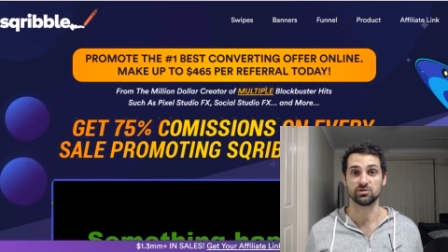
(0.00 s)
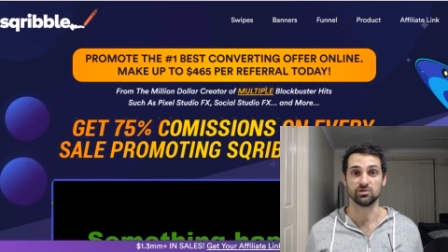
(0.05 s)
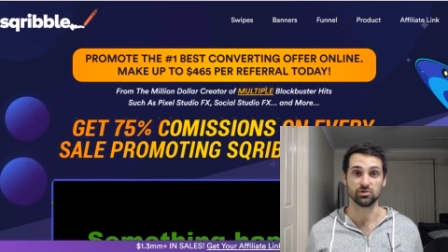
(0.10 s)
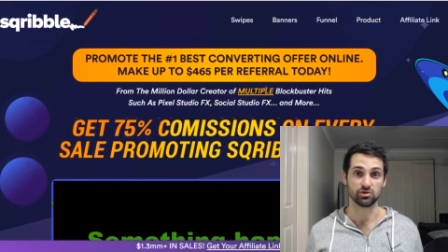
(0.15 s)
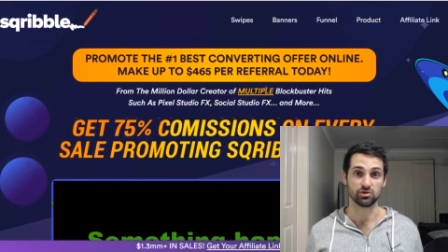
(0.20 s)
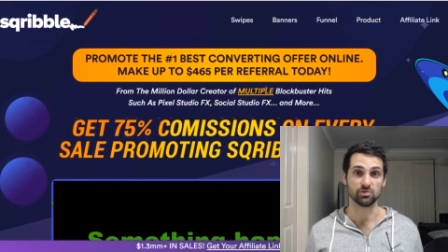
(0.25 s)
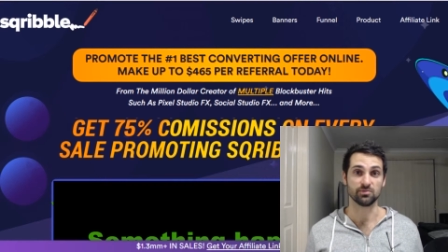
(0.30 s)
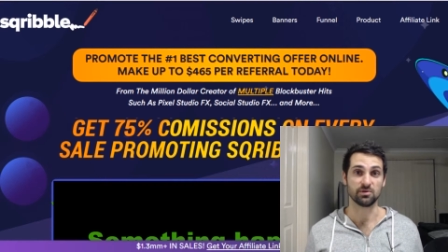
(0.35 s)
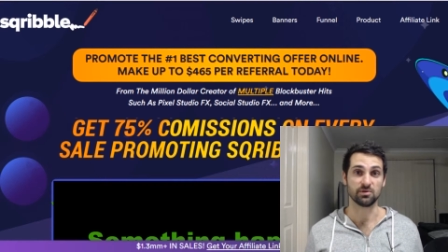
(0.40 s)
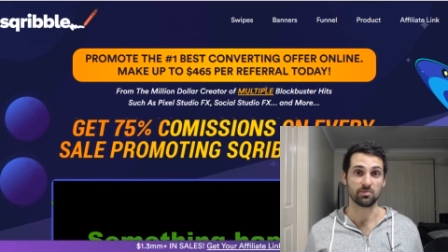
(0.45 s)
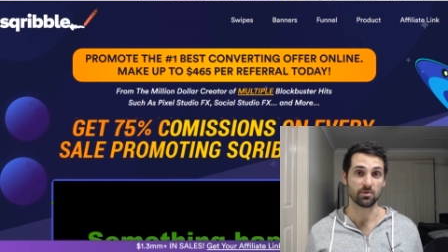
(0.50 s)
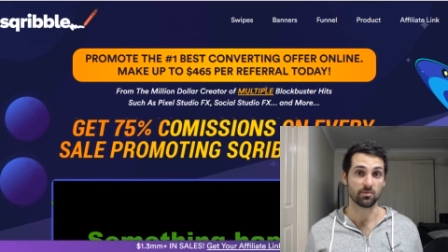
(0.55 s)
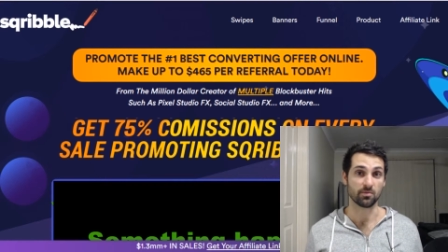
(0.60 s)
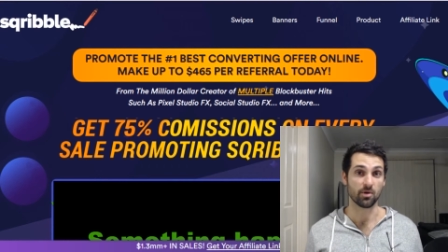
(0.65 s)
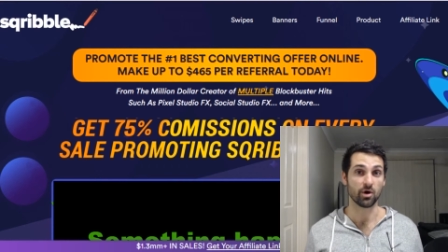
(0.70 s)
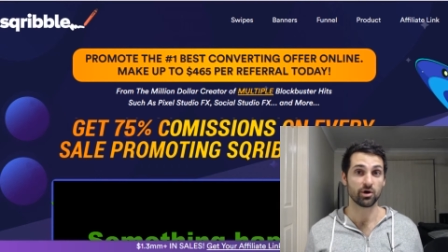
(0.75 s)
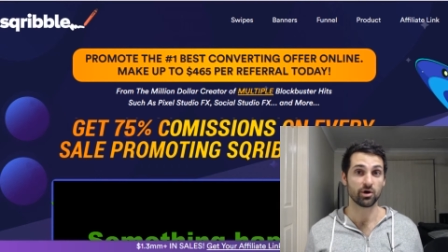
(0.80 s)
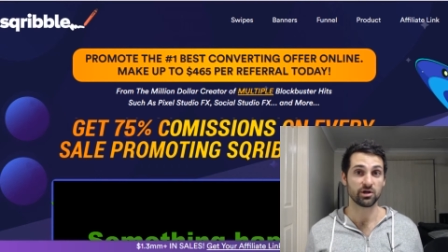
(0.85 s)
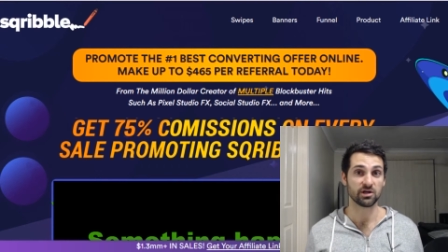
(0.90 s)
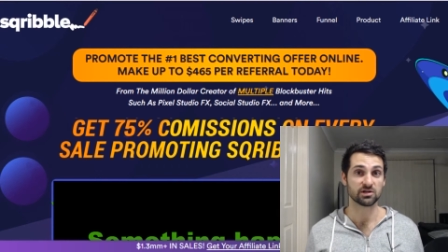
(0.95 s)
You could be
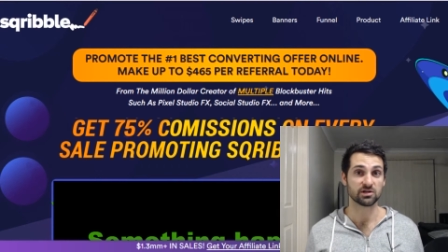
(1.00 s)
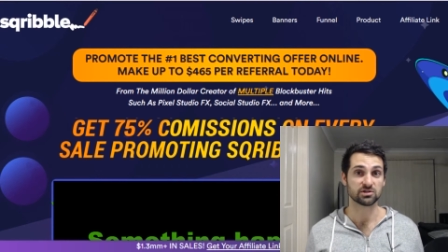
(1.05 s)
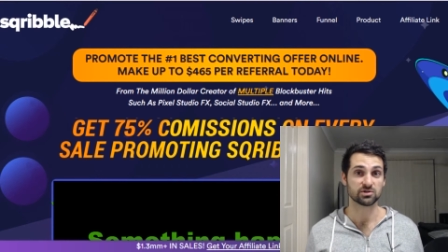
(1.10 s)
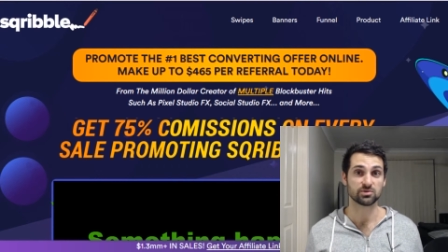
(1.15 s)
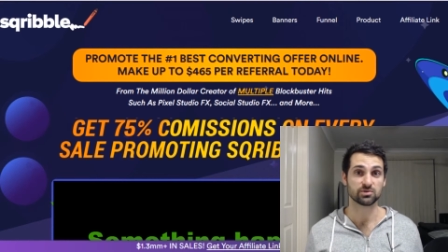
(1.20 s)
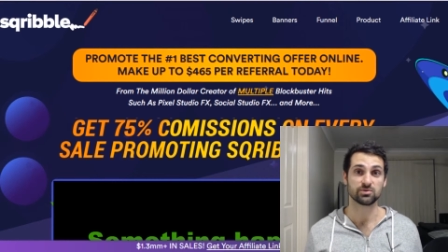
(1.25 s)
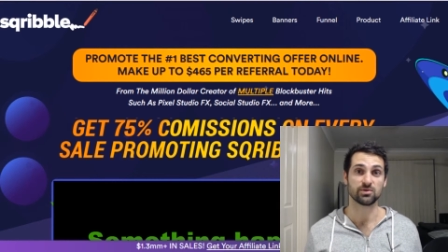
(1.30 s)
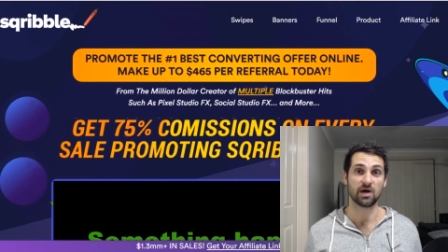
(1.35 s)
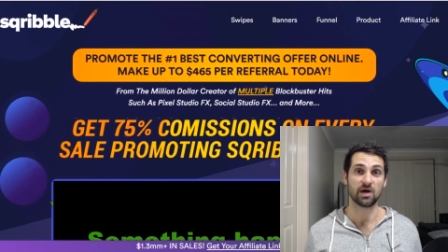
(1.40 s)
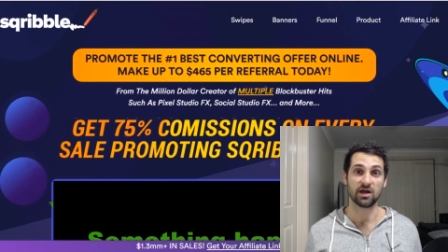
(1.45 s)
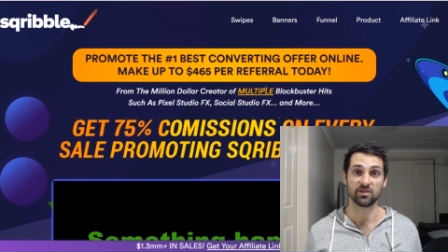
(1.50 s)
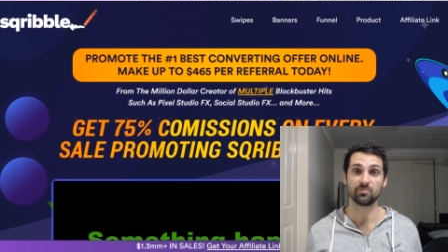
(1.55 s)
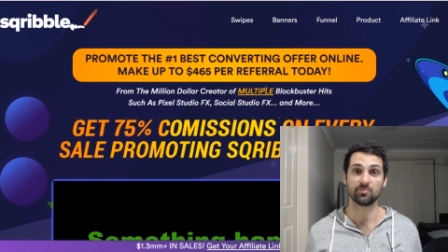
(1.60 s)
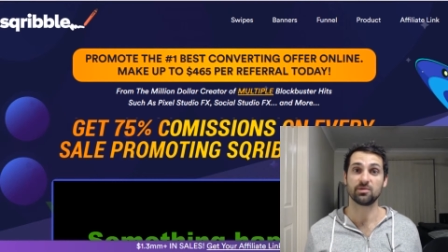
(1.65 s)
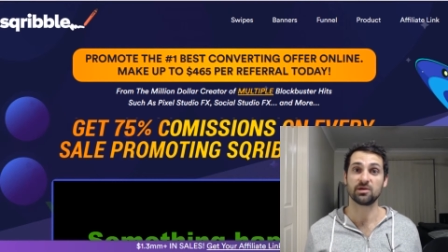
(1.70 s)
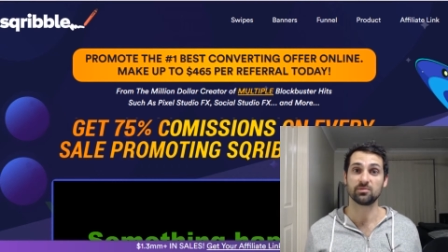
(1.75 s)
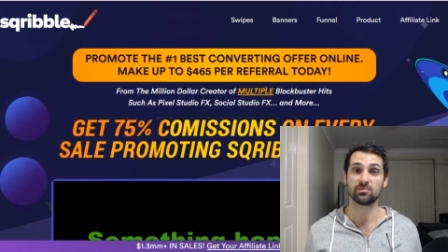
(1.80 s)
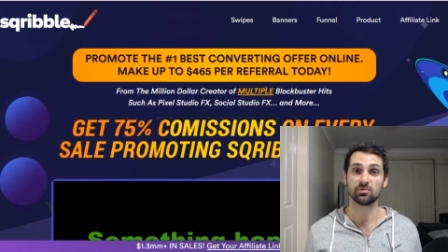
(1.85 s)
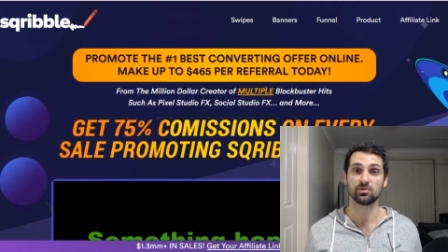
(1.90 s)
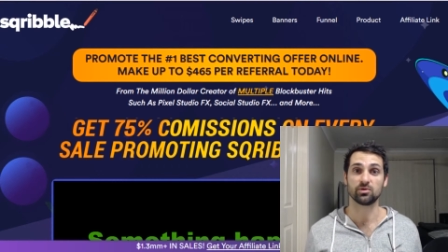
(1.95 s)
promoting it to other
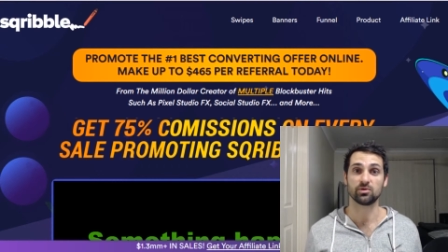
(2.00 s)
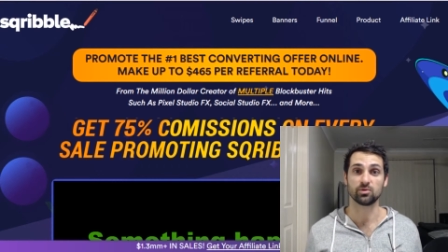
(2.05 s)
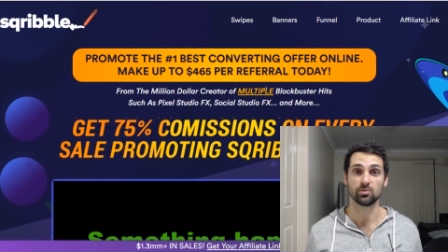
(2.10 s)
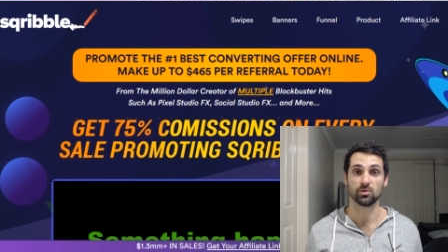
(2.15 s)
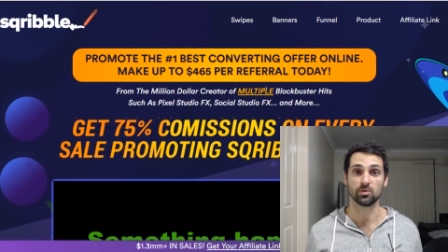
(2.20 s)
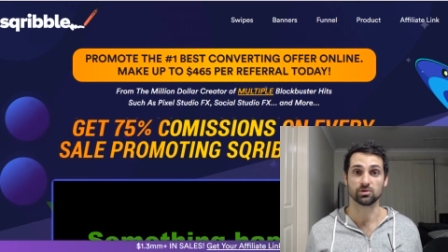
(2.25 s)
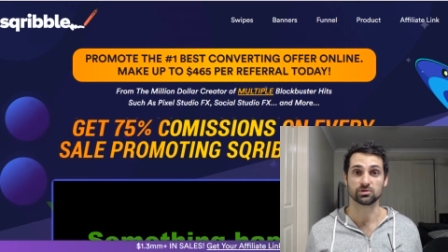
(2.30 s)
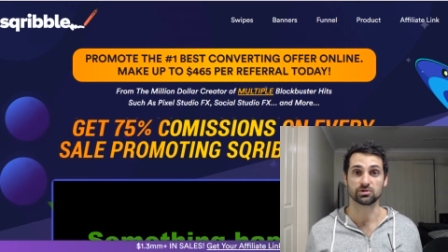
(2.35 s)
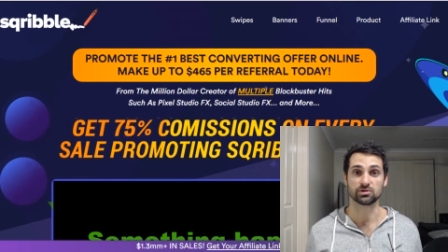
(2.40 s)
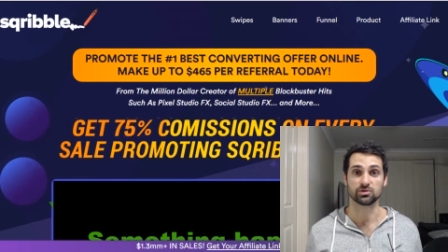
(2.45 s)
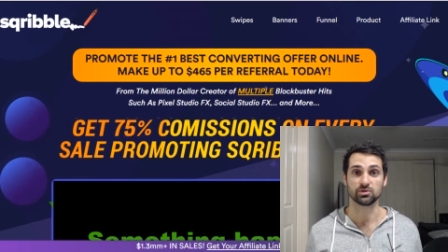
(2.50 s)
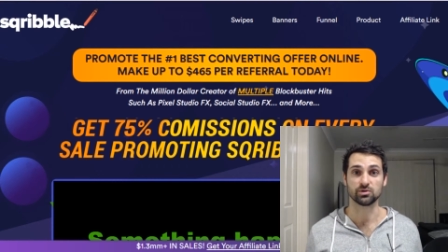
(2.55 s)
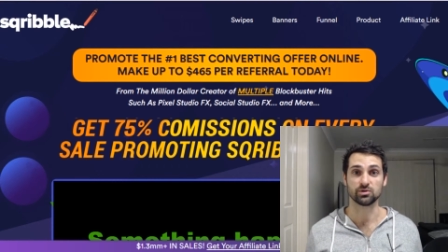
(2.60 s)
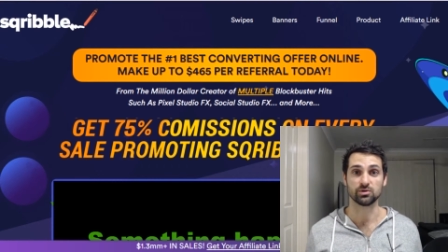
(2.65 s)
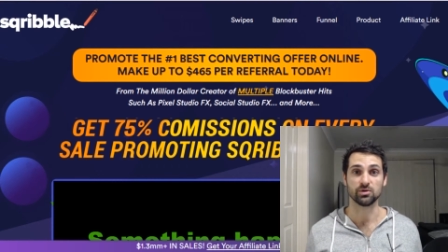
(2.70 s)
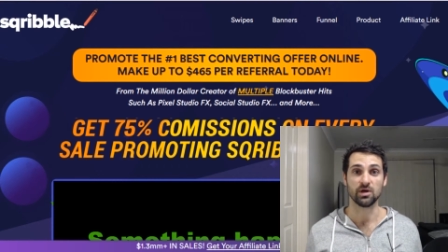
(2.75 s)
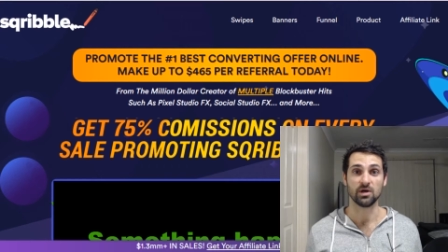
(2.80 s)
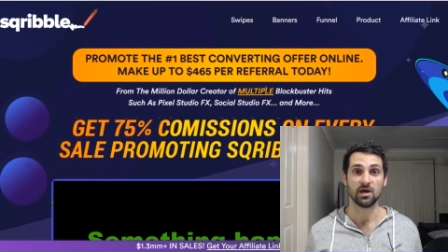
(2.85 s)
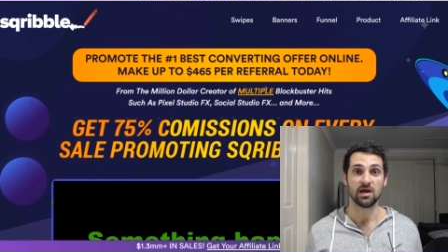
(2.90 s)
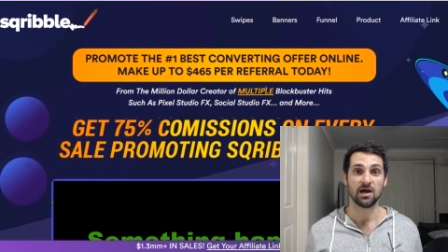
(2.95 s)
people who want
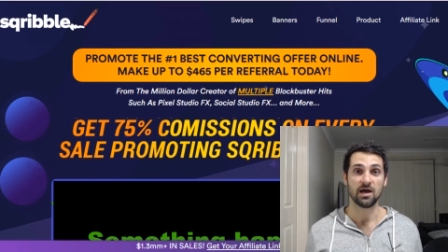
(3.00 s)
to